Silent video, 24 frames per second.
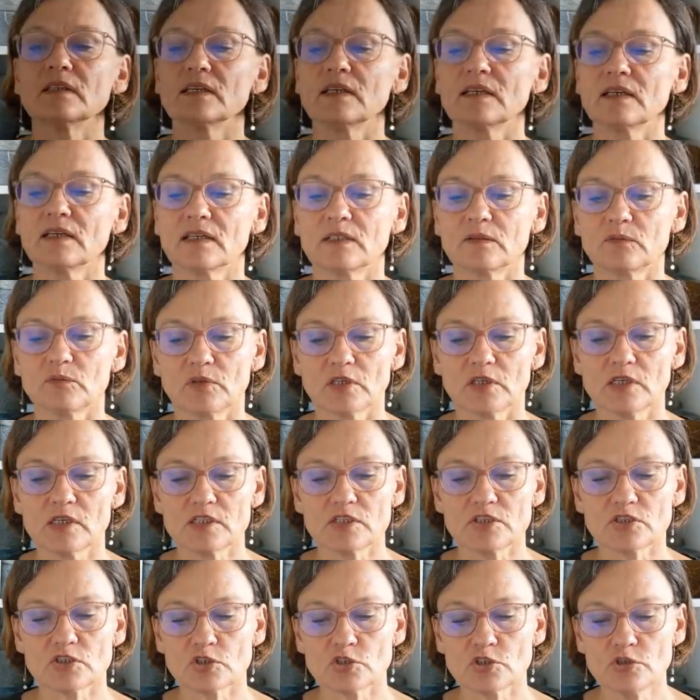It
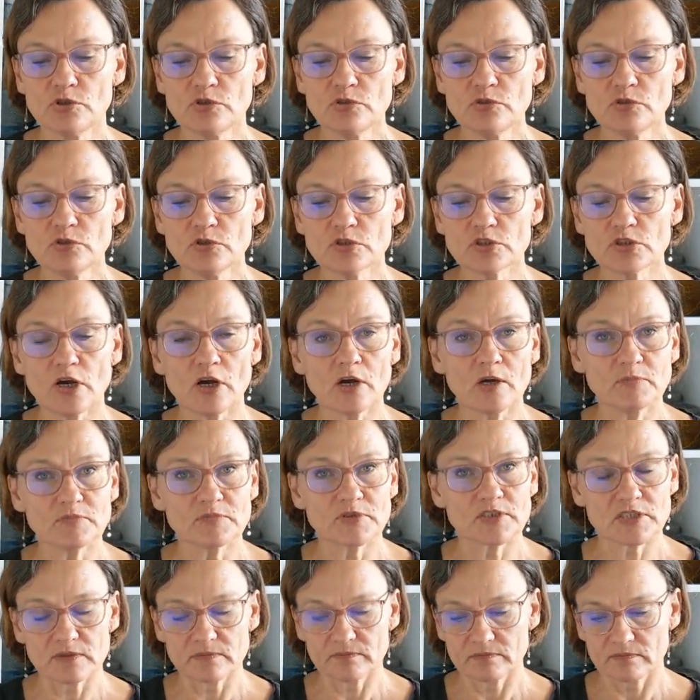was two
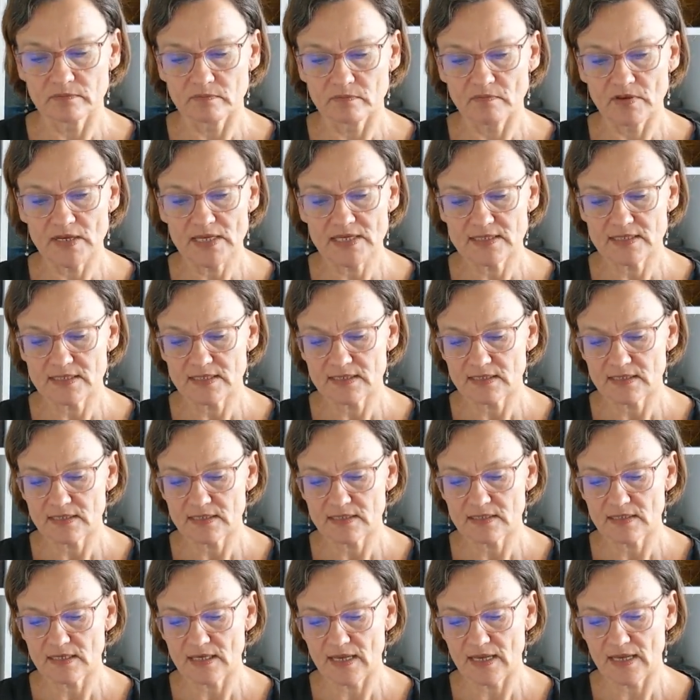tops
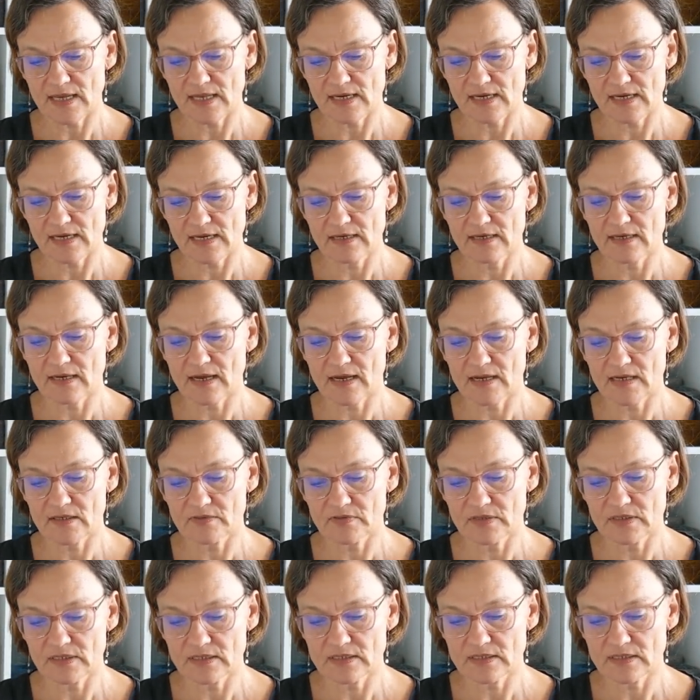vests, and I've
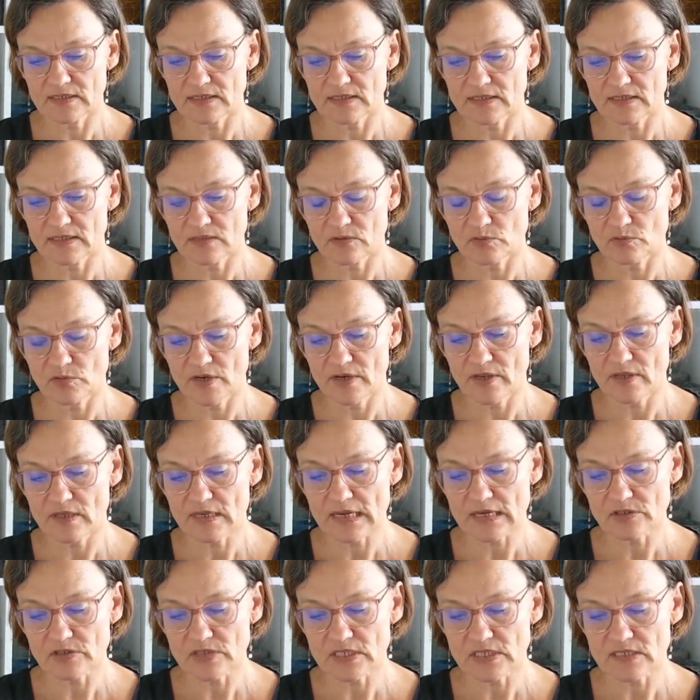knitted
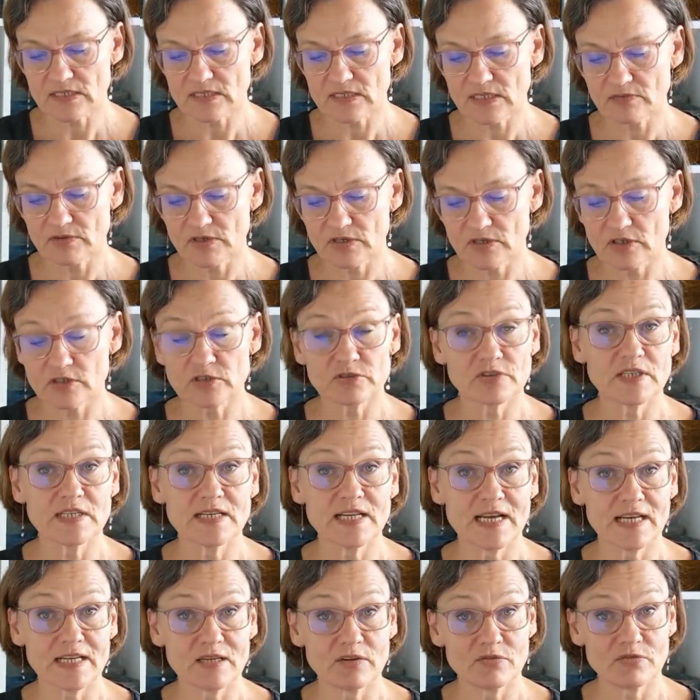
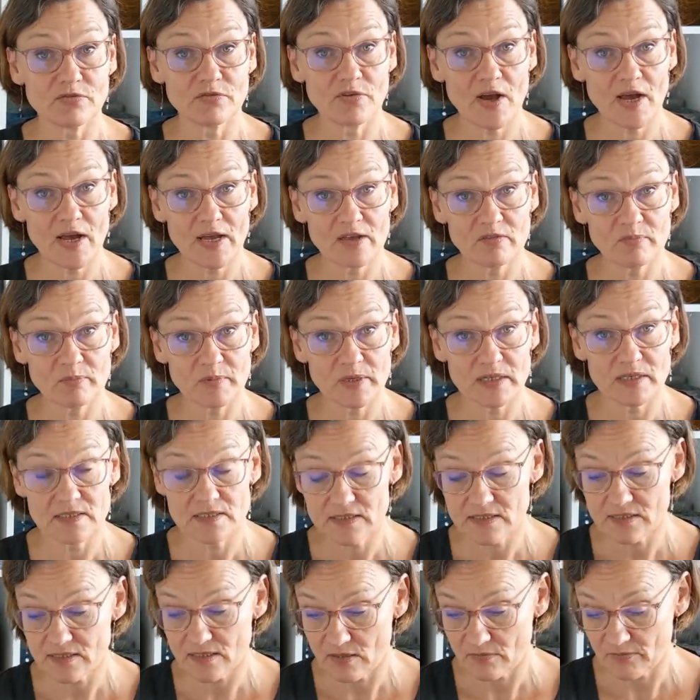1,795
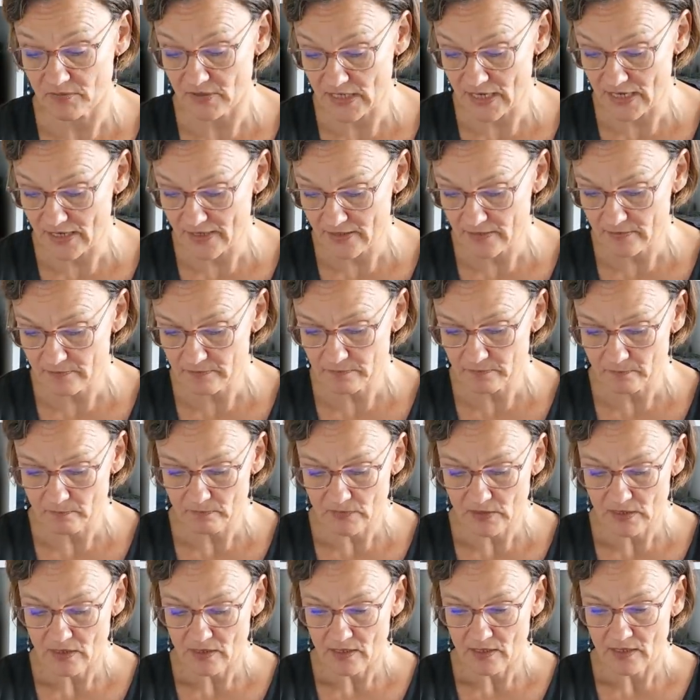meters of yarn.
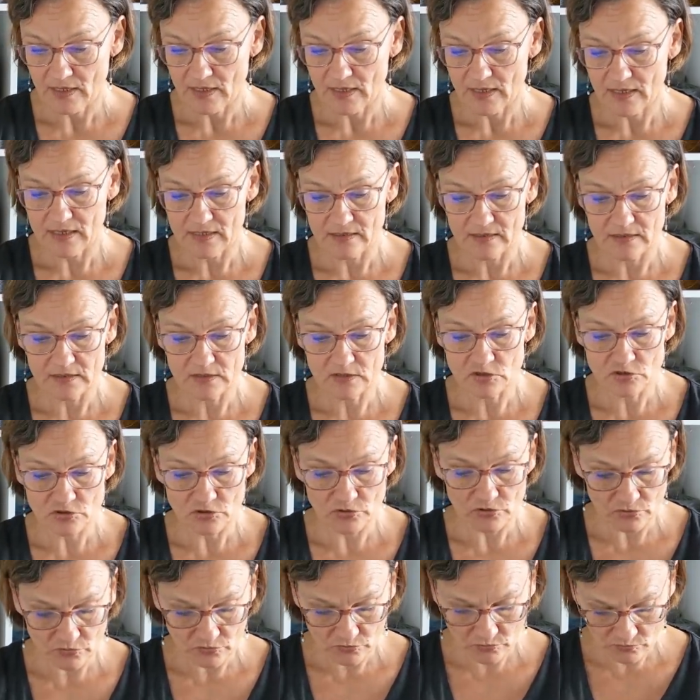And the
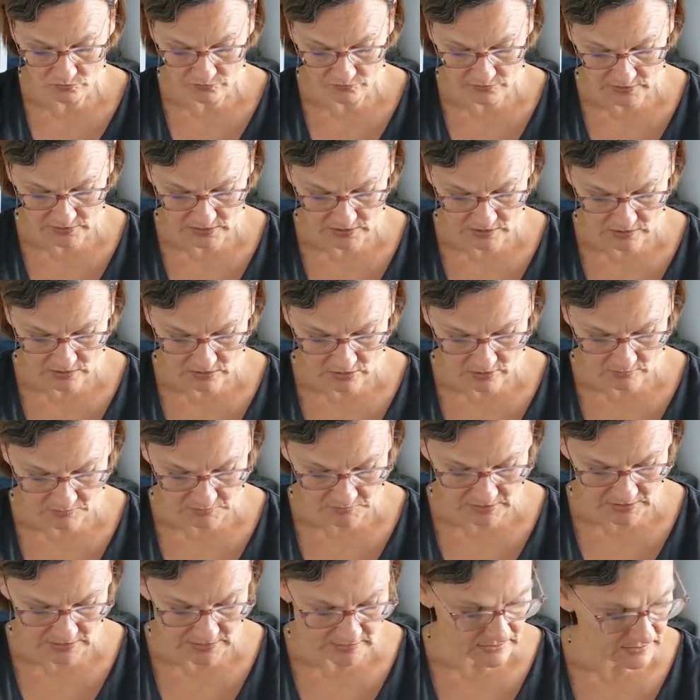two finished
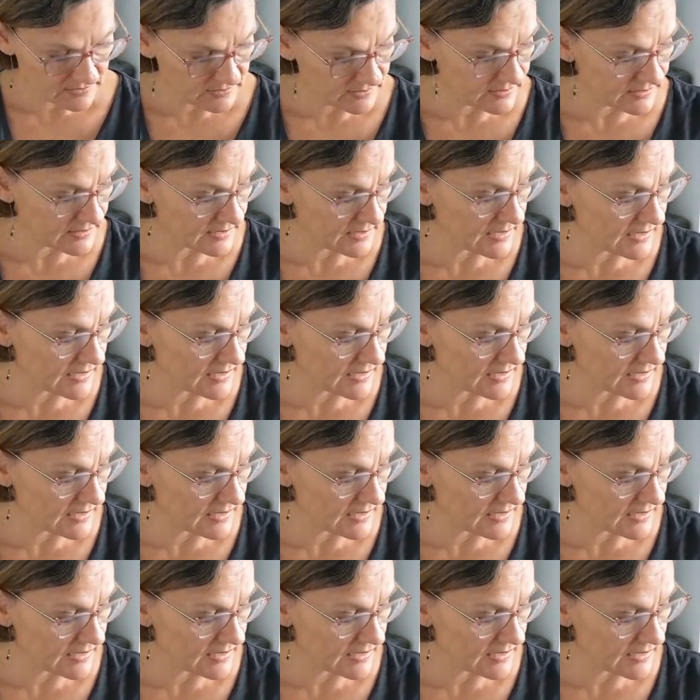objects